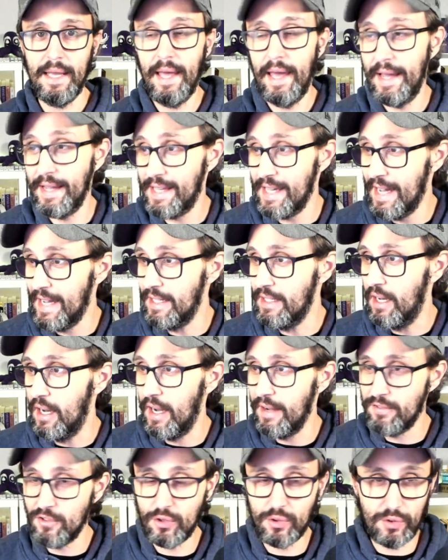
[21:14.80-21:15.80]
Again,
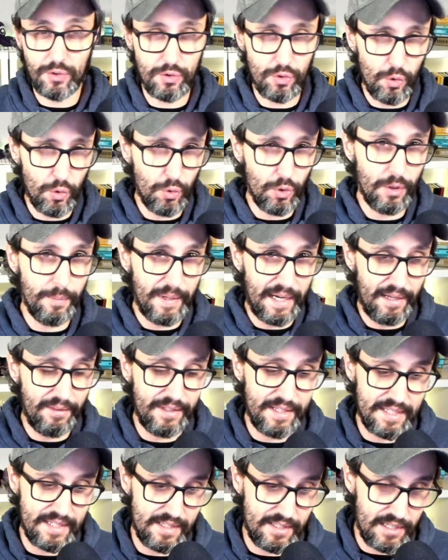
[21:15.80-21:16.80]
I've talked all about
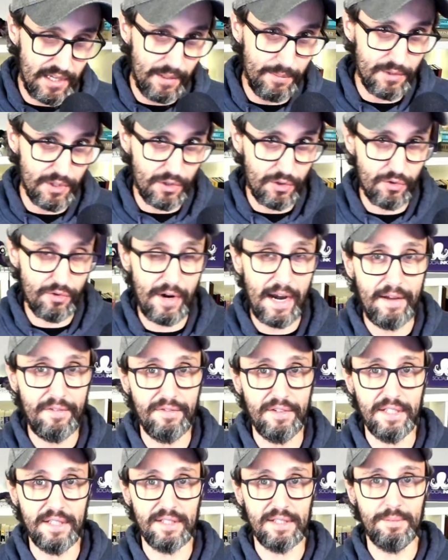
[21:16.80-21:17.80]
this in terms of
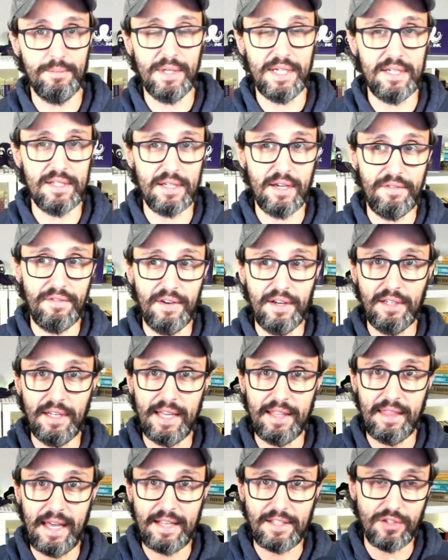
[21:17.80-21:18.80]
graphics because I felt
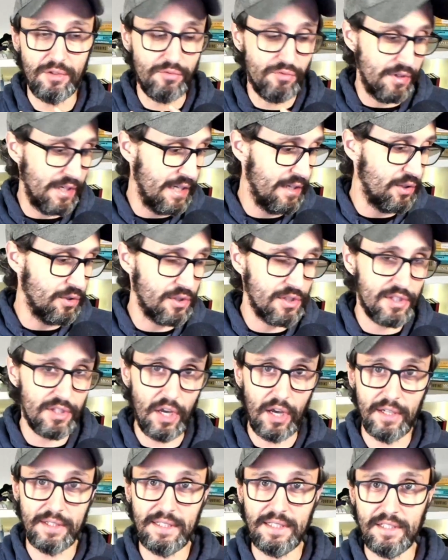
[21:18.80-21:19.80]
like that's a really good
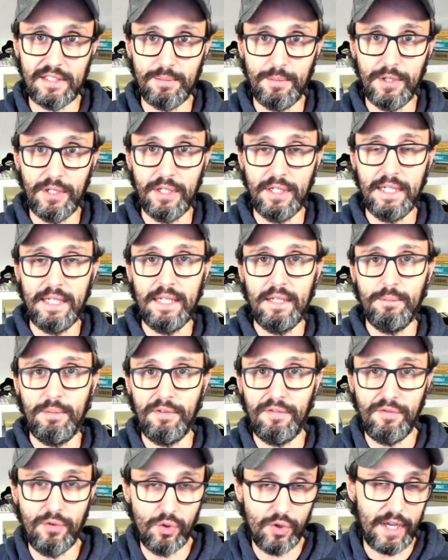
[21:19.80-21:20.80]
starting spot
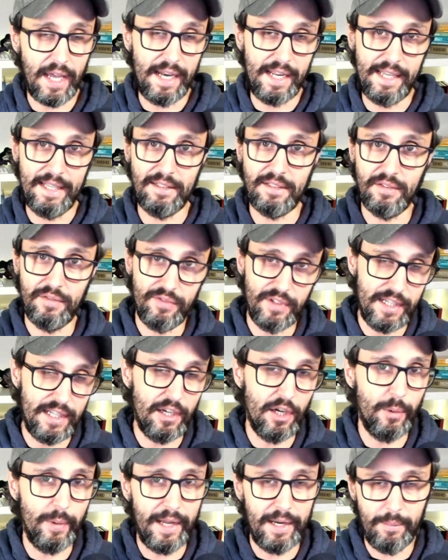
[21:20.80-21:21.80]
before getting into
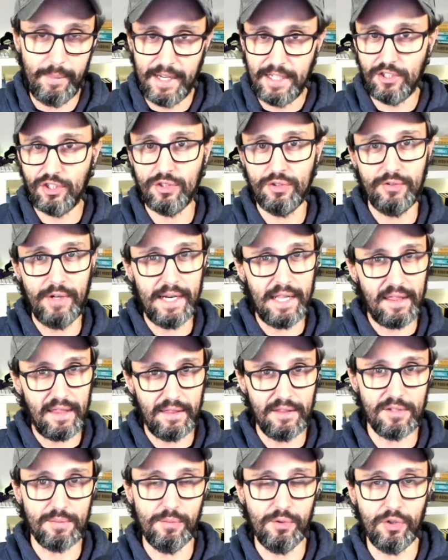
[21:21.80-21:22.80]
video animation or
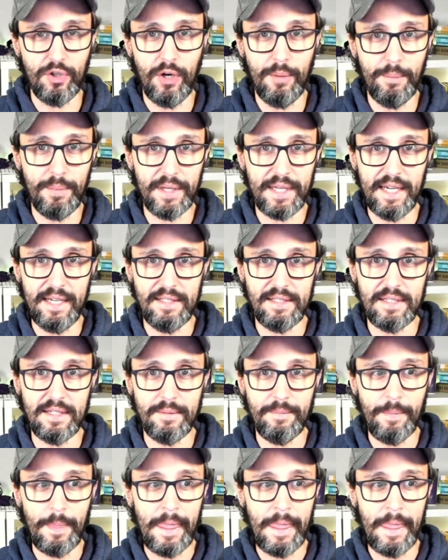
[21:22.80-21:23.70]
anything that's more complicated.